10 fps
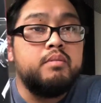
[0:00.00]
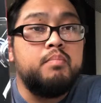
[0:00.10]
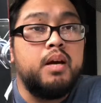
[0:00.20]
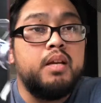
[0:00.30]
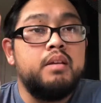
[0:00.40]
his
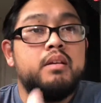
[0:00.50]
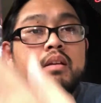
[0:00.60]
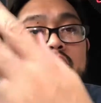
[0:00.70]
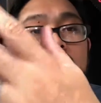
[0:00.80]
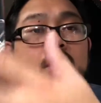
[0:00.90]
body
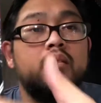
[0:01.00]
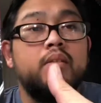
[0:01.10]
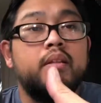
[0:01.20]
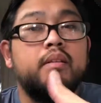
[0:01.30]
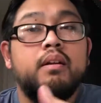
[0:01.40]

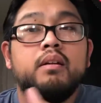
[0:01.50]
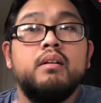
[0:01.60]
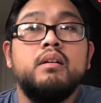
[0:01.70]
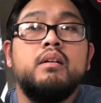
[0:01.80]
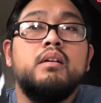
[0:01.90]
right
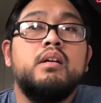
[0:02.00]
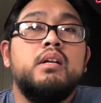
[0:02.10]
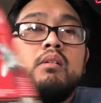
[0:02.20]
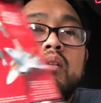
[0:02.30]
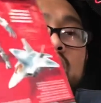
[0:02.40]
there.
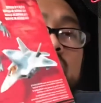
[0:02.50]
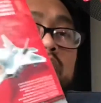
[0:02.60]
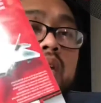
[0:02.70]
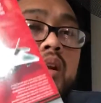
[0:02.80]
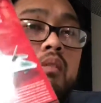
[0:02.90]
Got our
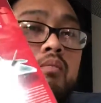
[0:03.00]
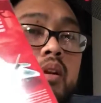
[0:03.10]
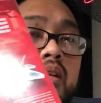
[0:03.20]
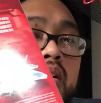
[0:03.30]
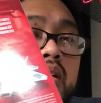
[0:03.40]
product
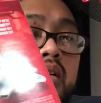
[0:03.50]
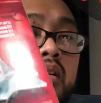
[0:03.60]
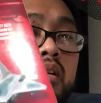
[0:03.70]
render.